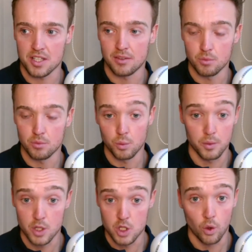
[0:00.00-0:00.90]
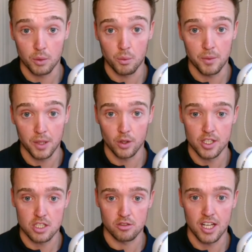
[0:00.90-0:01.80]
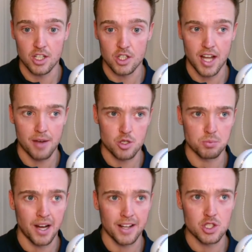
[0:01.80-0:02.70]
And we were joking when we got this arranged that I was replying